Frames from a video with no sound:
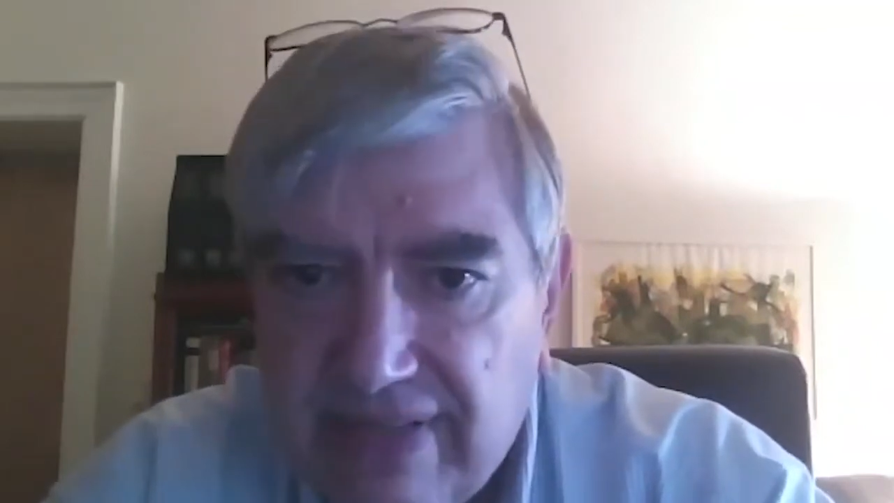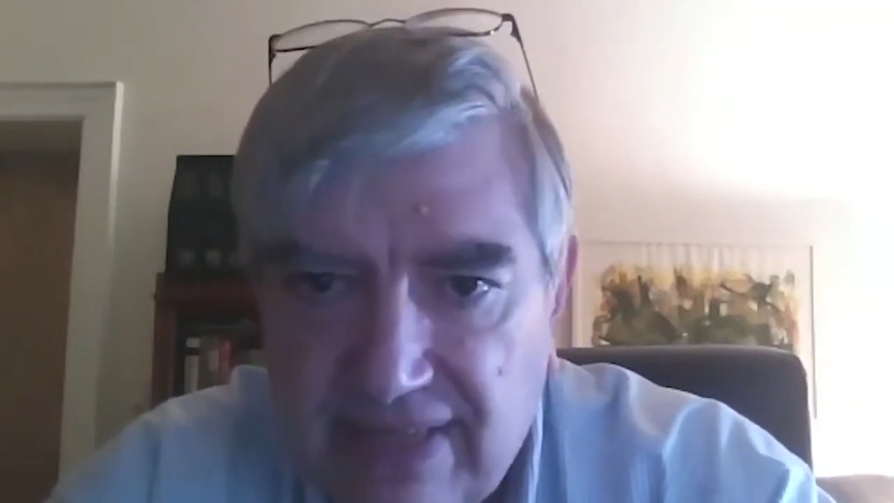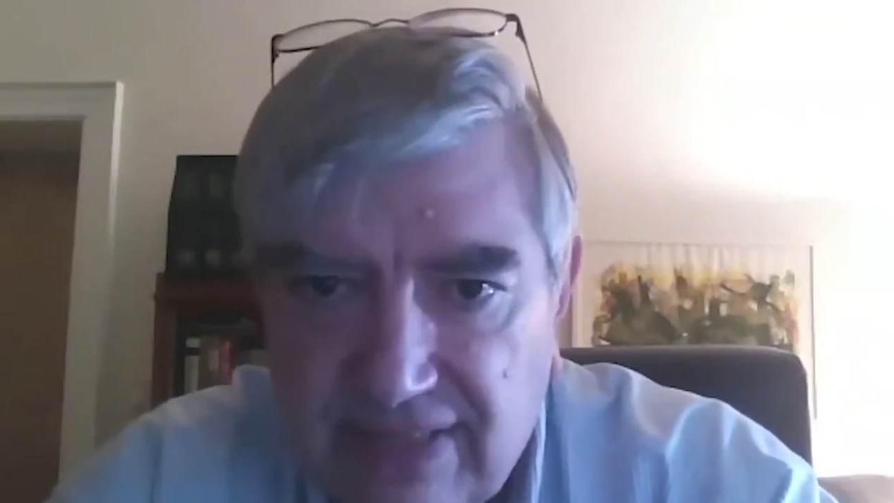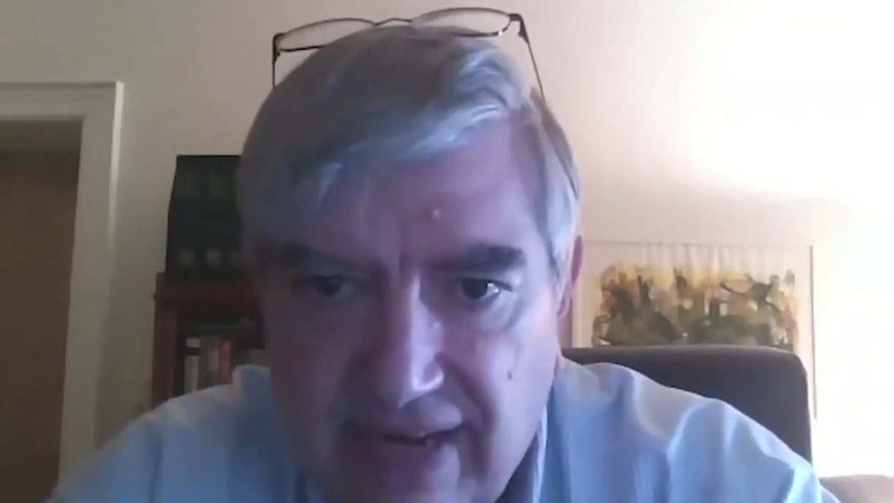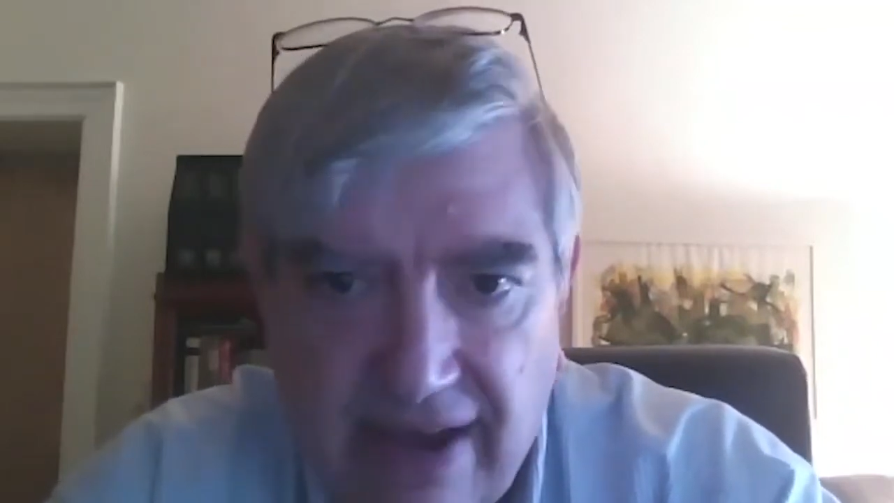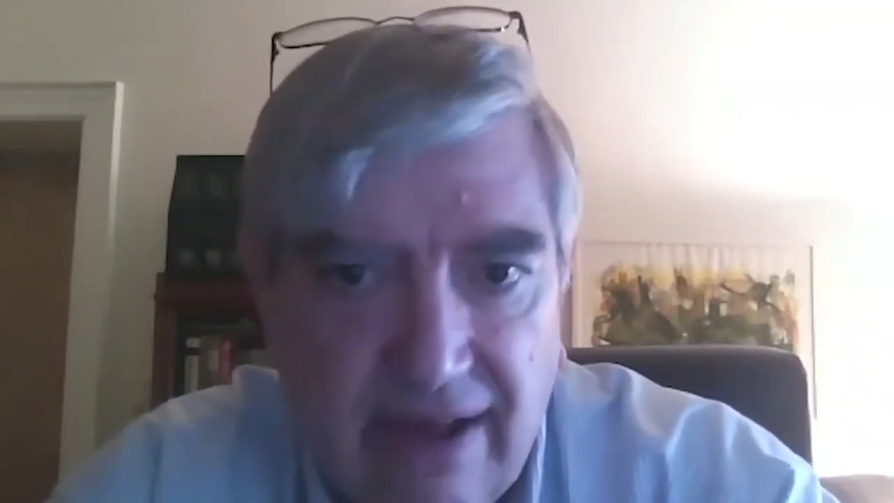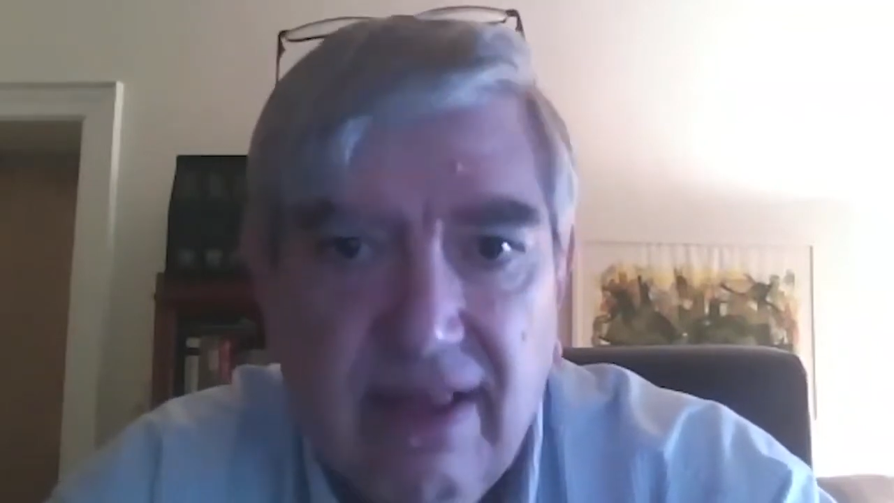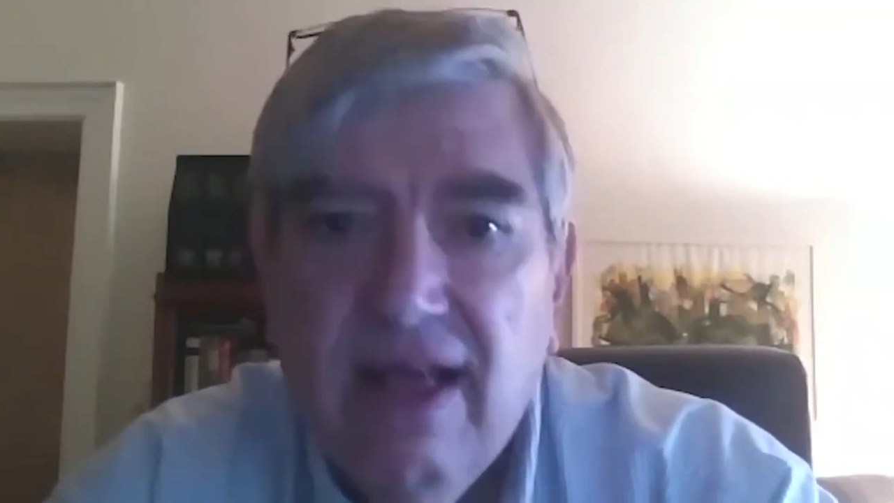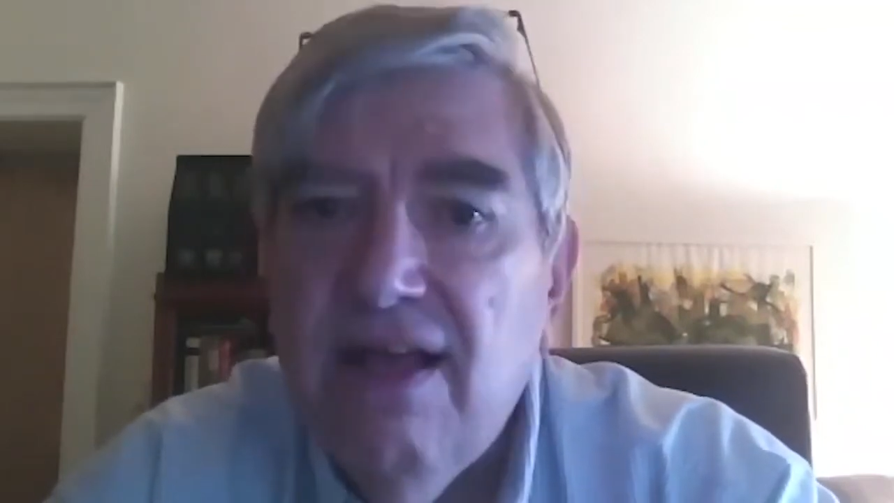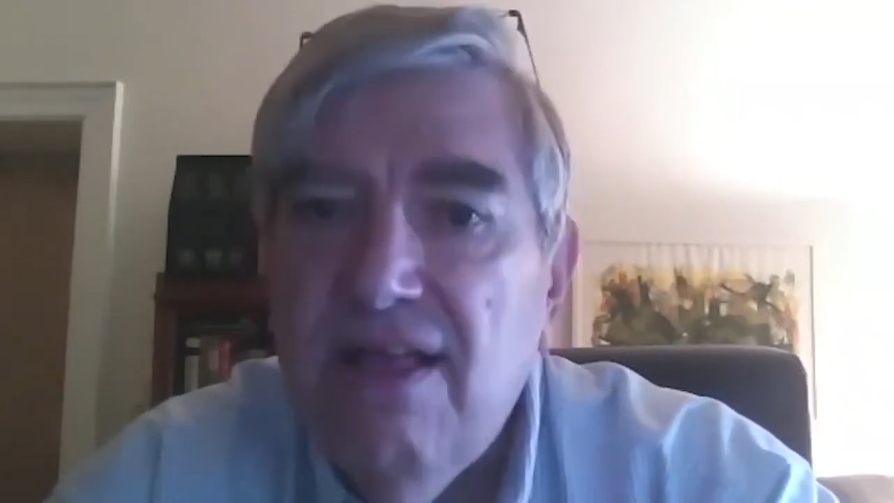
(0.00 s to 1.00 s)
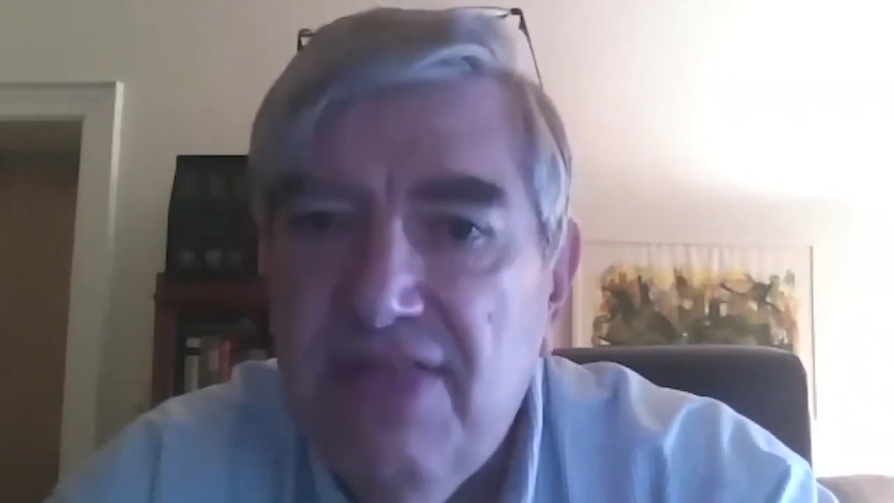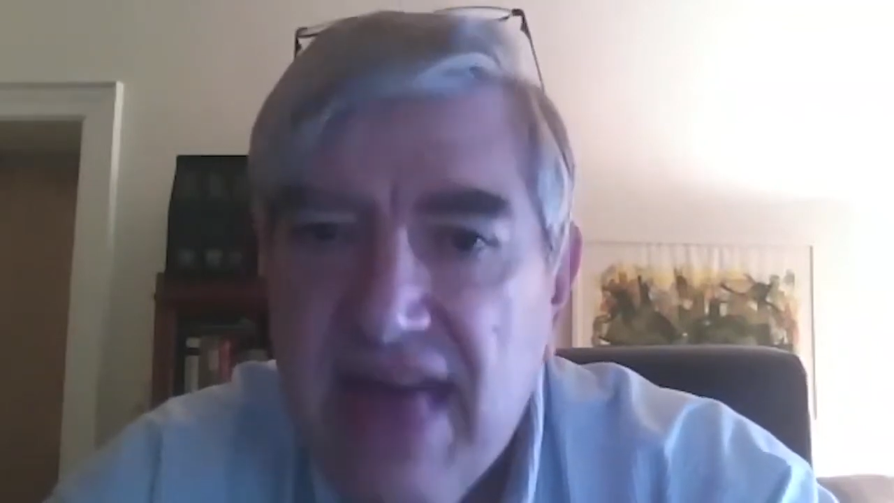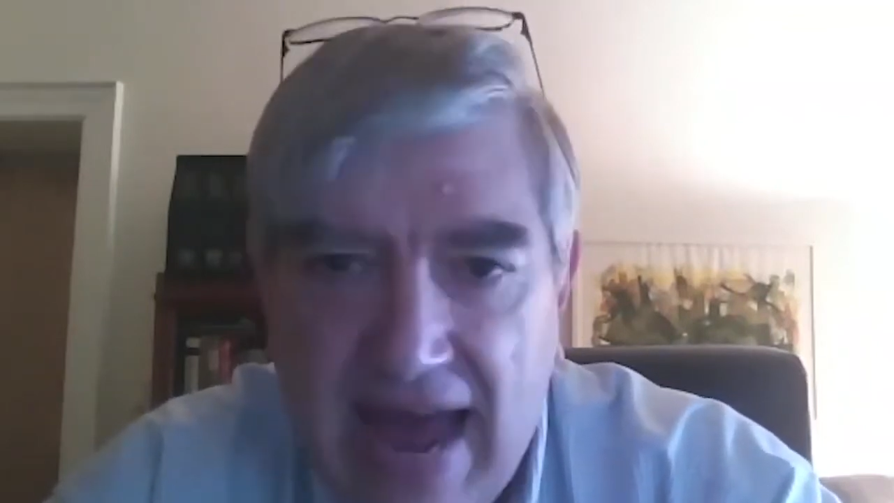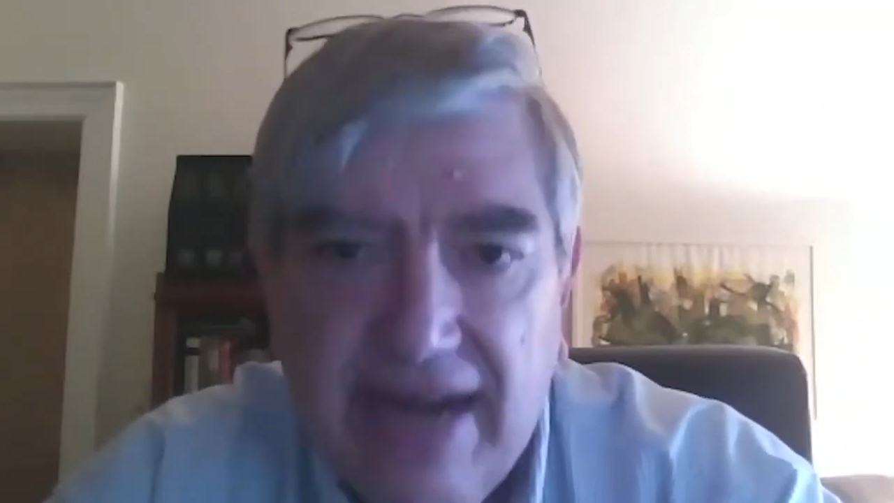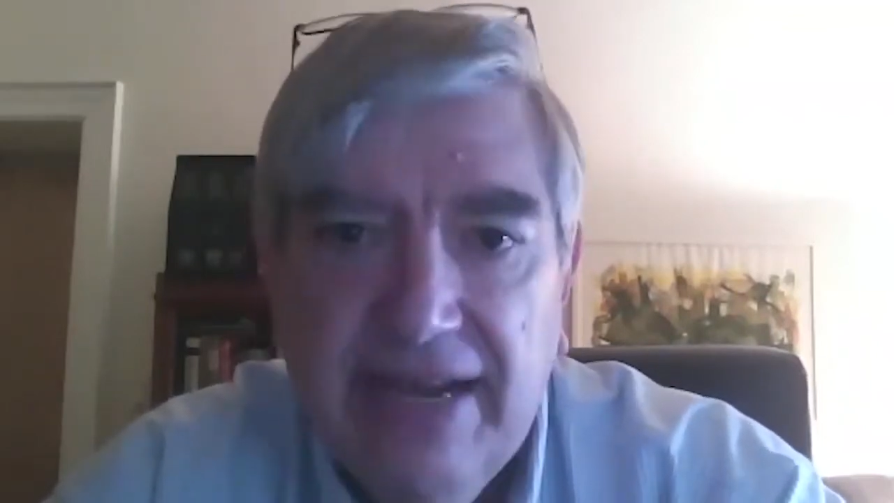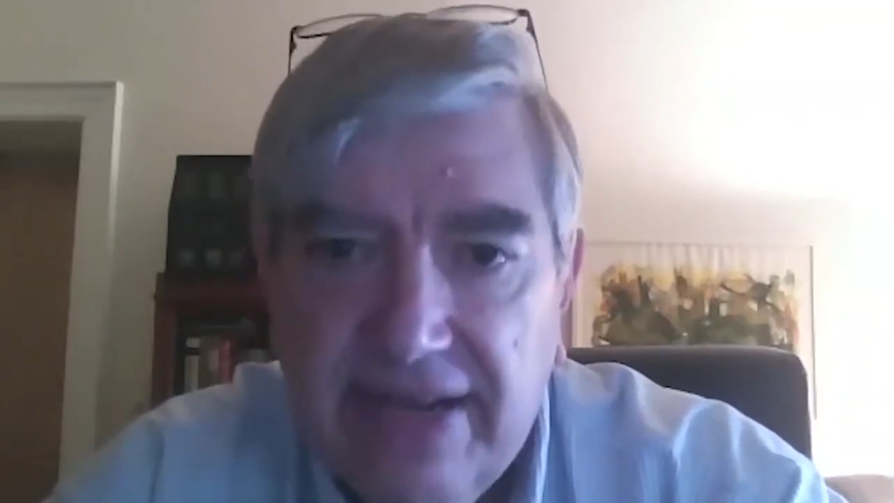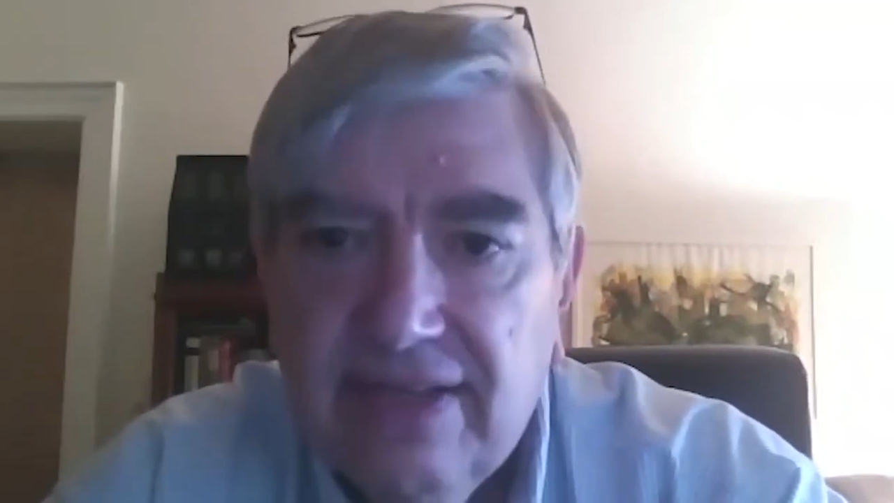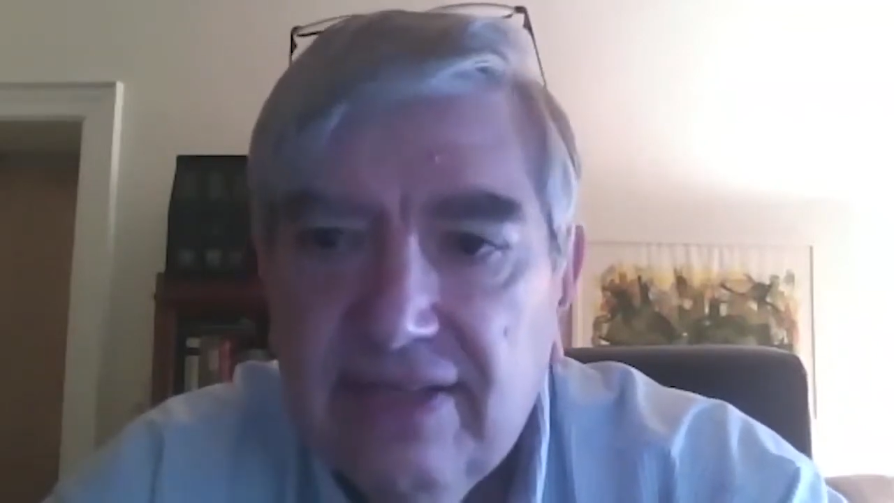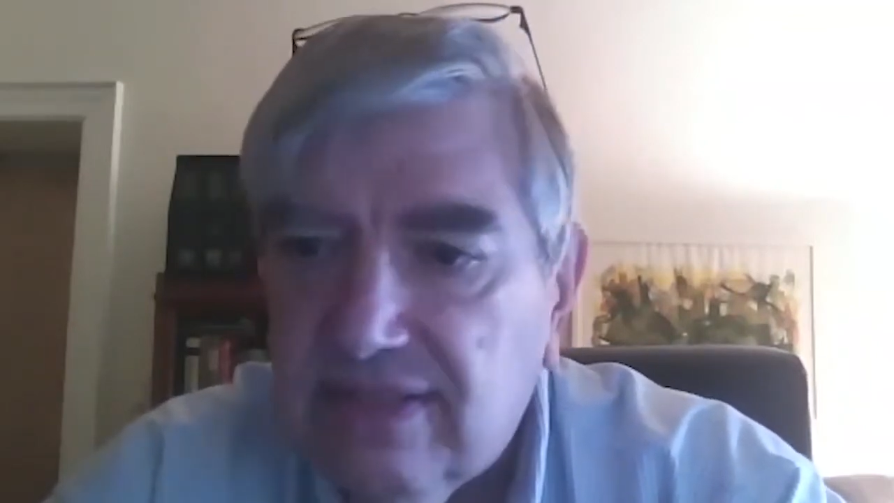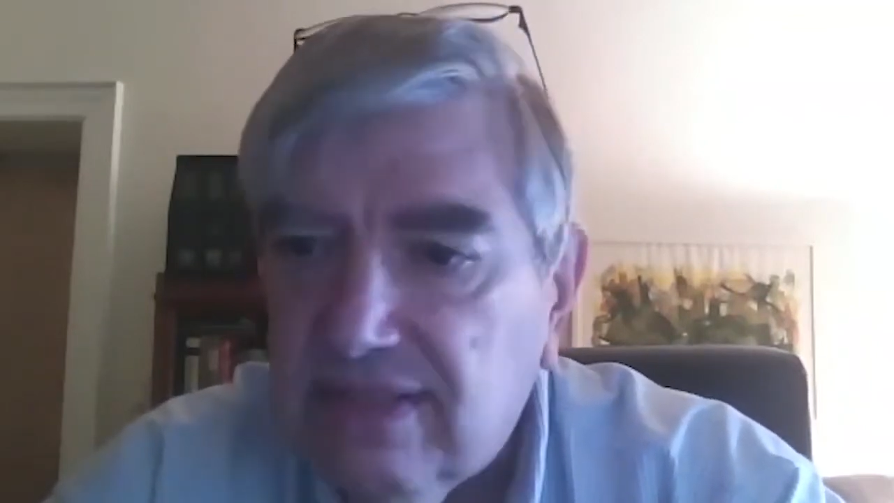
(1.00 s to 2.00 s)
that scale. That
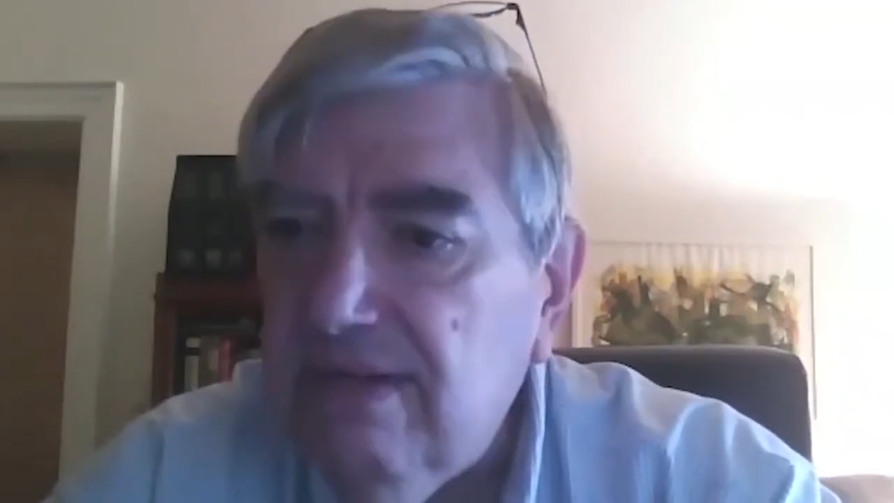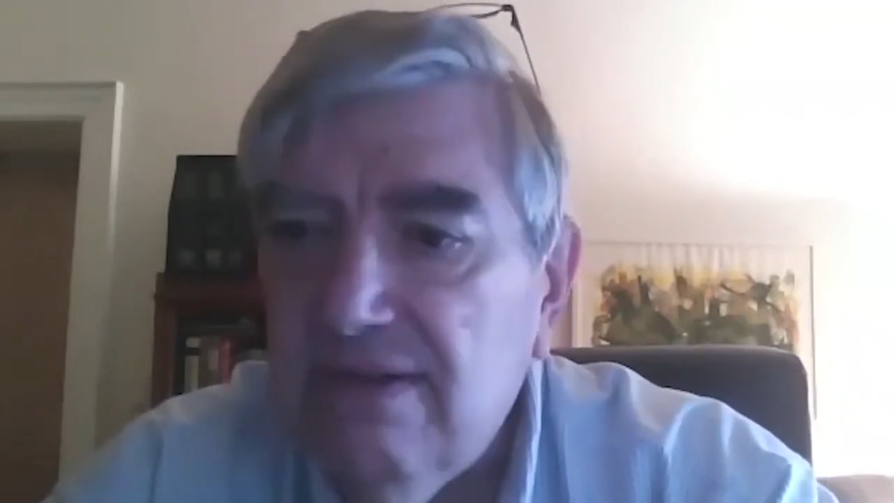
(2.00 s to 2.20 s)
is